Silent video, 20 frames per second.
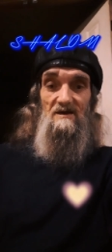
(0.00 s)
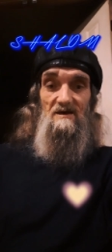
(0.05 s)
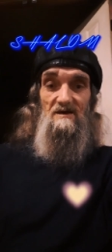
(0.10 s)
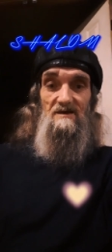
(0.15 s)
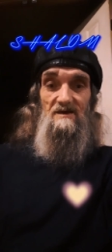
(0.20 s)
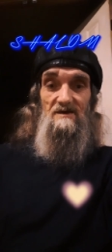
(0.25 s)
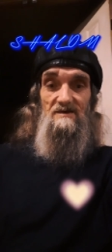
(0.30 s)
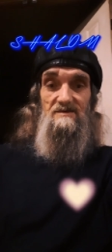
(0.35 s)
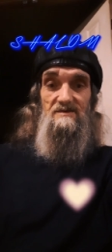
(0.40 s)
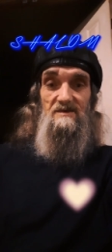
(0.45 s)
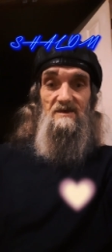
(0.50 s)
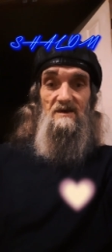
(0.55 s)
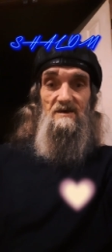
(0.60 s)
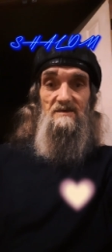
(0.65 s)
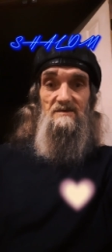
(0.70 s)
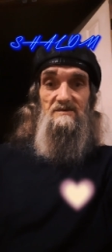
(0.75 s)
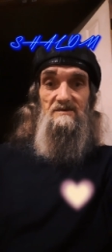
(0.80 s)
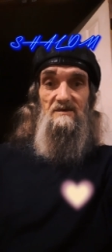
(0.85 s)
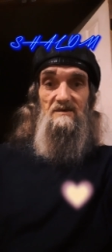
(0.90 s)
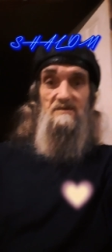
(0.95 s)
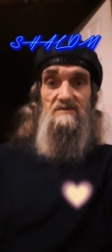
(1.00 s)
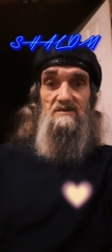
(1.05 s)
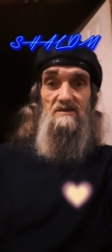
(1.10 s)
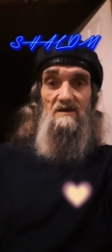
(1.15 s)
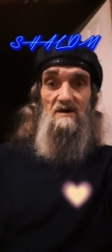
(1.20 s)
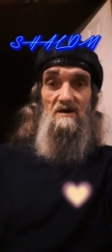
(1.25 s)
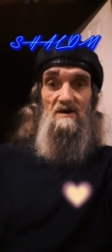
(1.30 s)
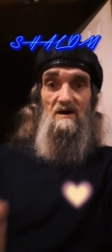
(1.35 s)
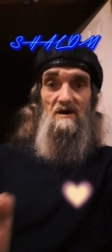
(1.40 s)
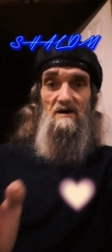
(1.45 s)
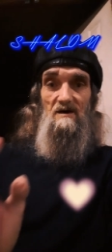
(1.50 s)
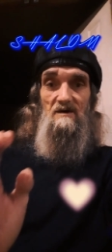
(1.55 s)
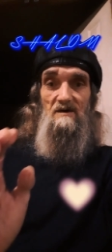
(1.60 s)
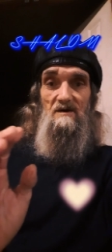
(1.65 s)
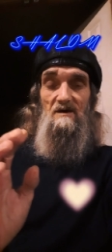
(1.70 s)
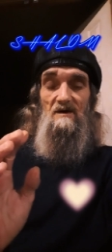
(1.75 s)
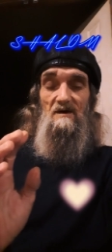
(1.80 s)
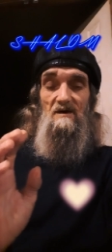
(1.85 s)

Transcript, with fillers: that he says that, uh,